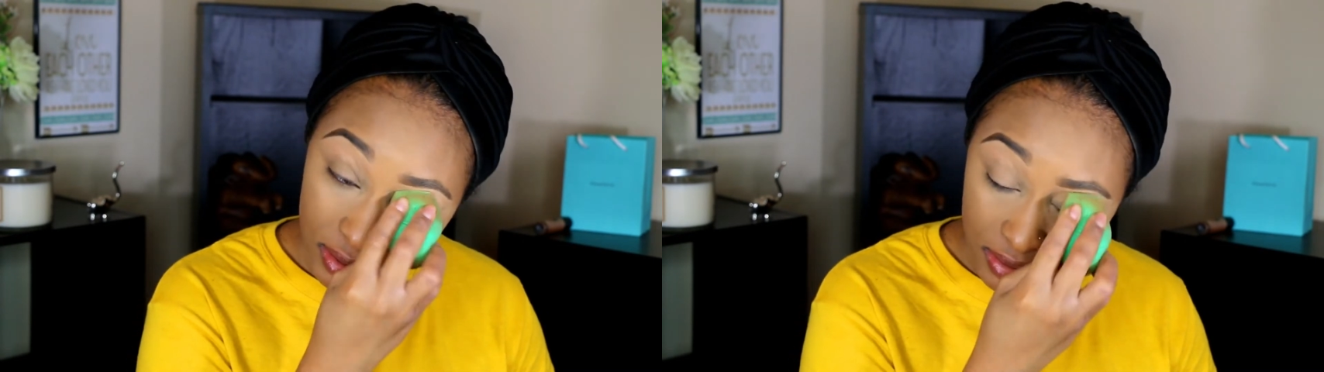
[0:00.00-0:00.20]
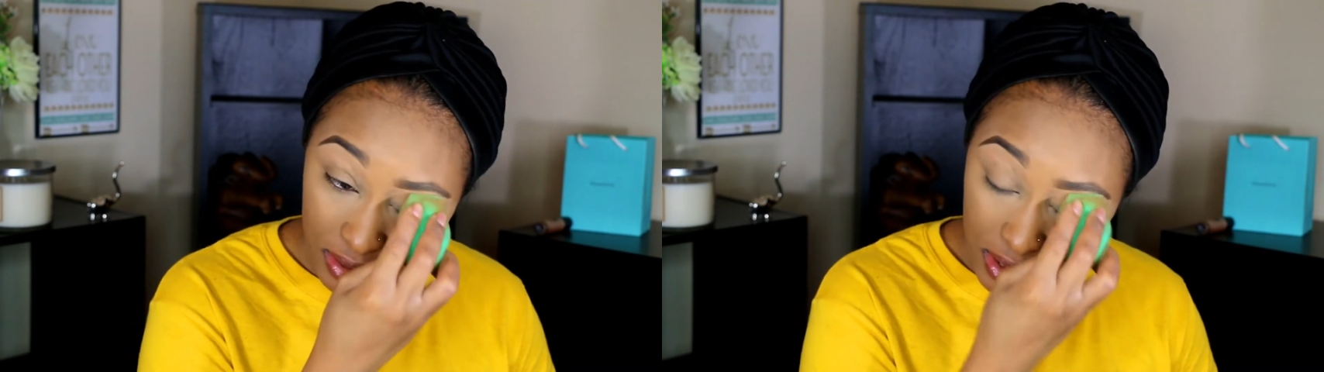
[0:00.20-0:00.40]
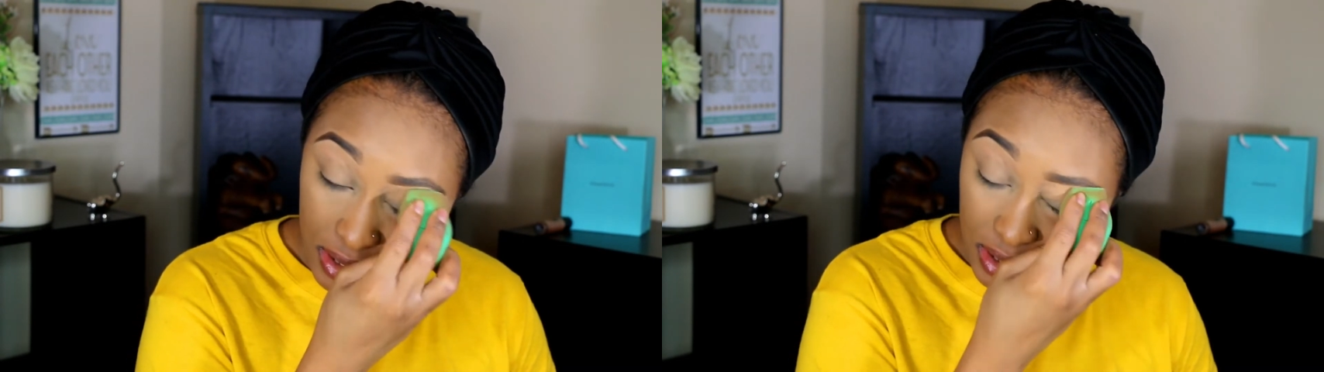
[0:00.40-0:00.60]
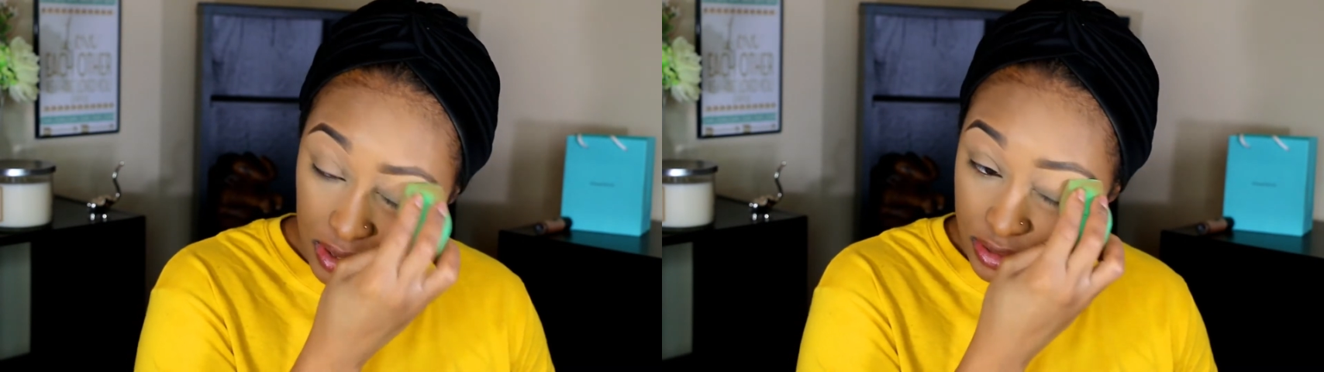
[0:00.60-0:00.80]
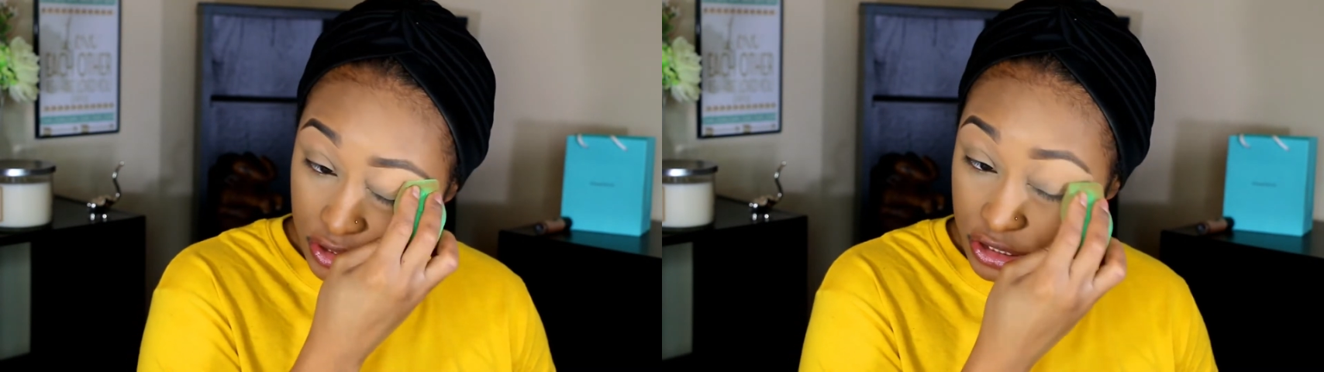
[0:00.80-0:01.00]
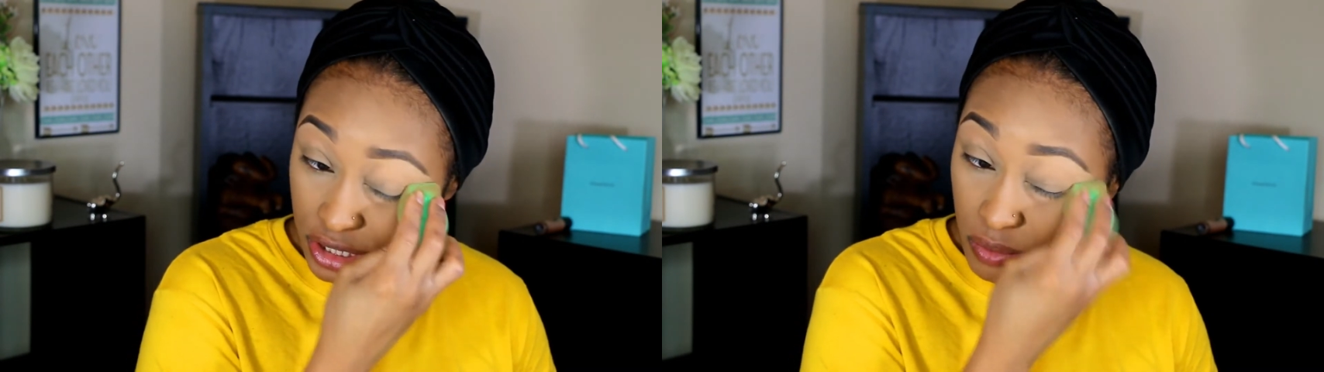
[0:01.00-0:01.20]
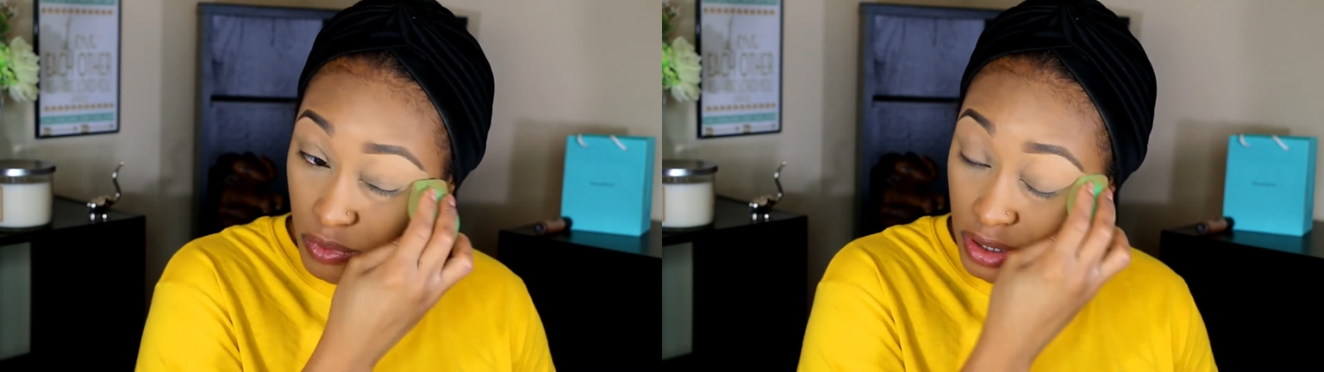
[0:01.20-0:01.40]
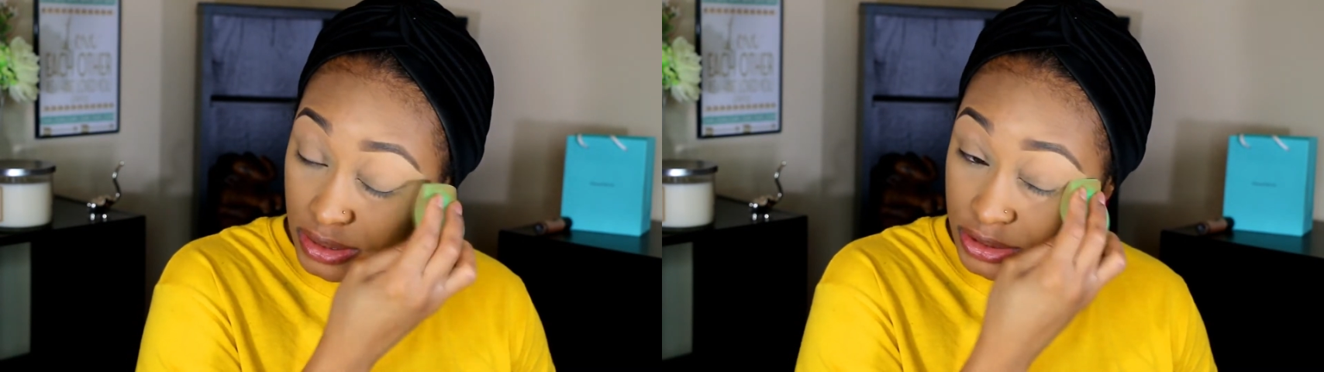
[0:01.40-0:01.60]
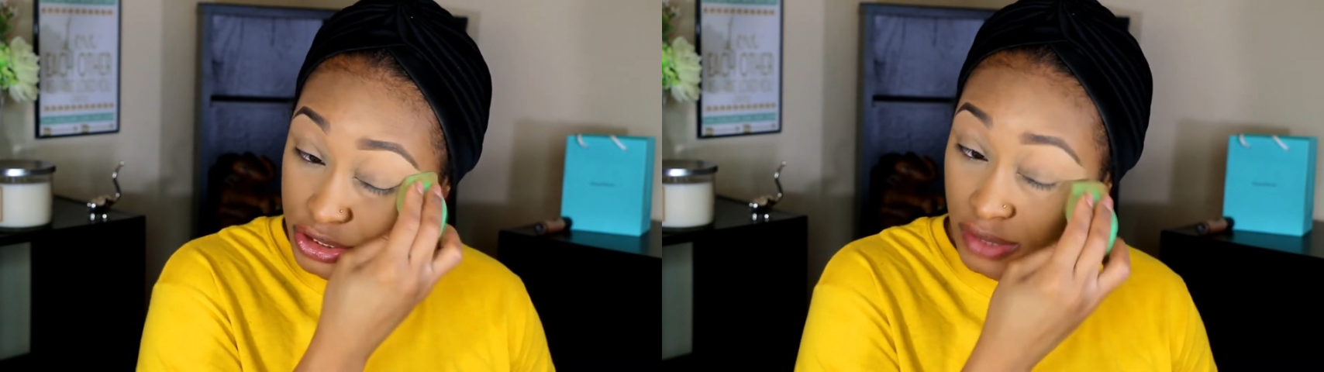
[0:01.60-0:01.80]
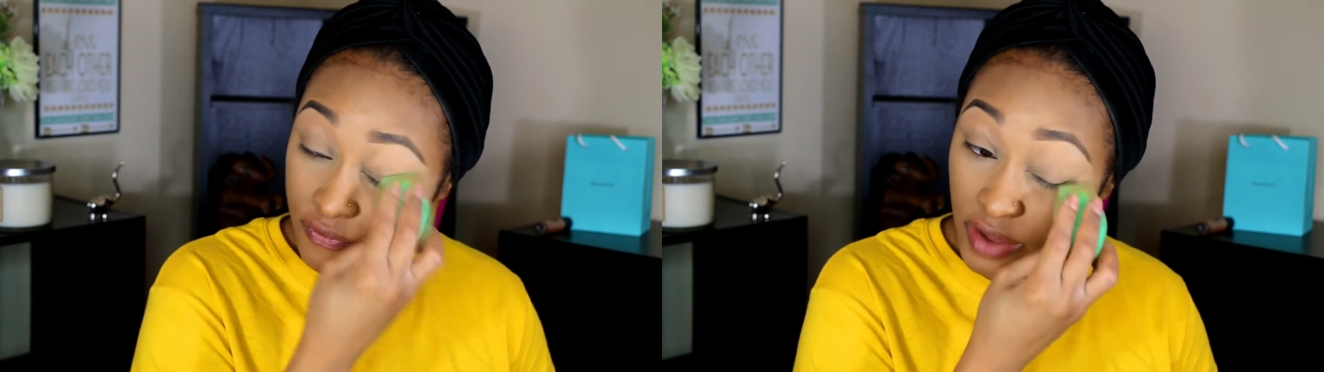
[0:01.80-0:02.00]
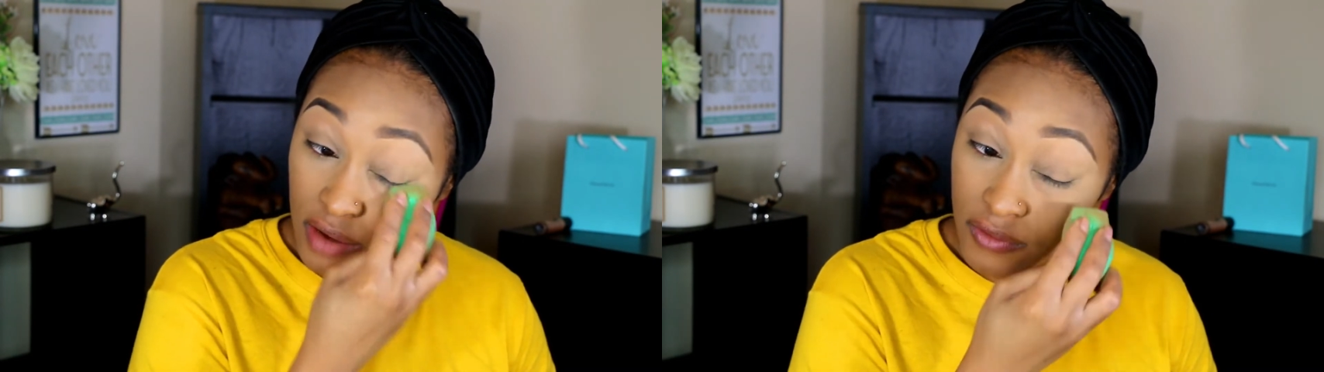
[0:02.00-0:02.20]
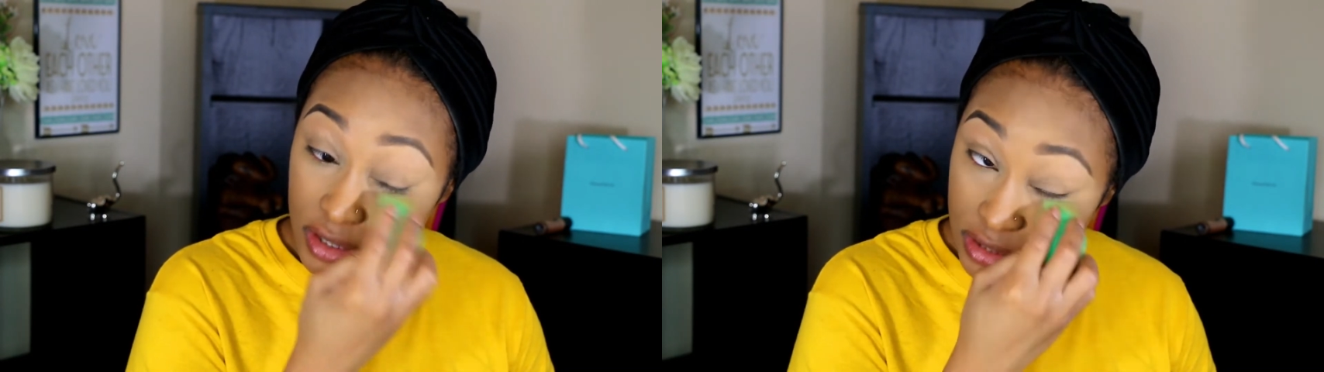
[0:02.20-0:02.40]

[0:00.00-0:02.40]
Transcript: So you want to make sure that before you set your